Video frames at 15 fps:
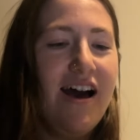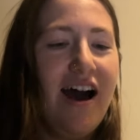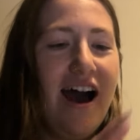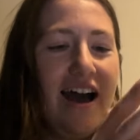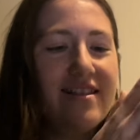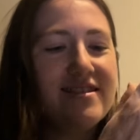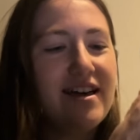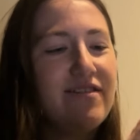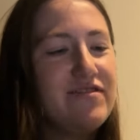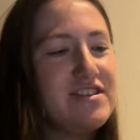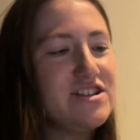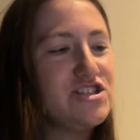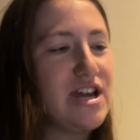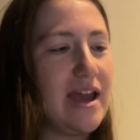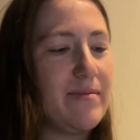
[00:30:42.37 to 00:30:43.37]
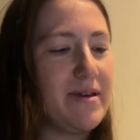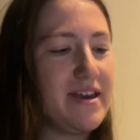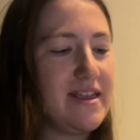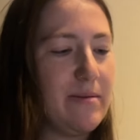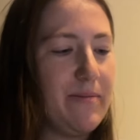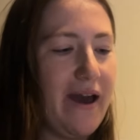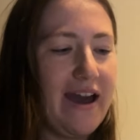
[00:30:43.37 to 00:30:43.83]
I love the shaping
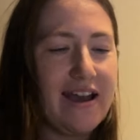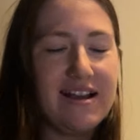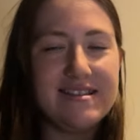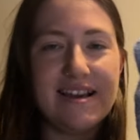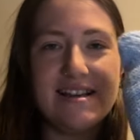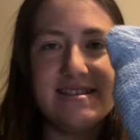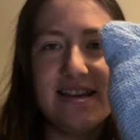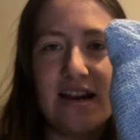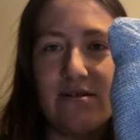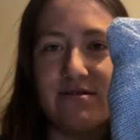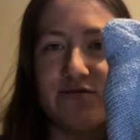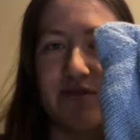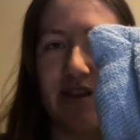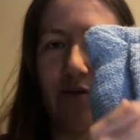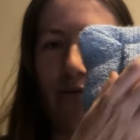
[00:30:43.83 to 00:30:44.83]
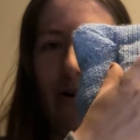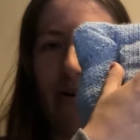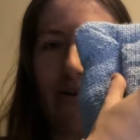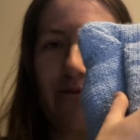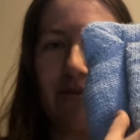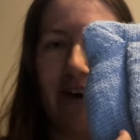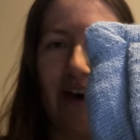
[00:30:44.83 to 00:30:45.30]
at the back. As I said, I was really
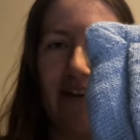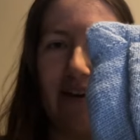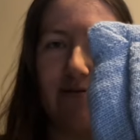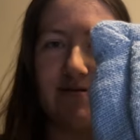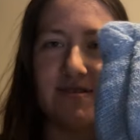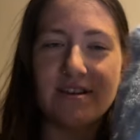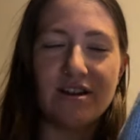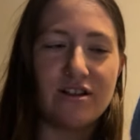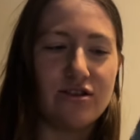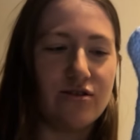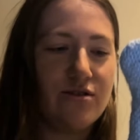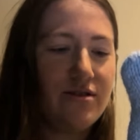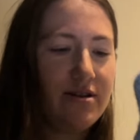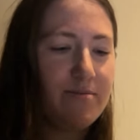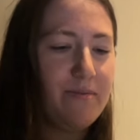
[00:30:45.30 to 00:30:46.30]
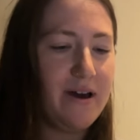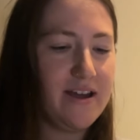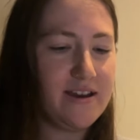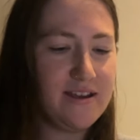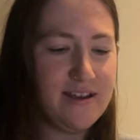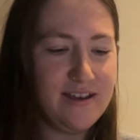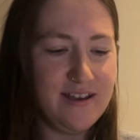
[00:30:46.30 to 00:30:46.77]
worried with how that was going to look, but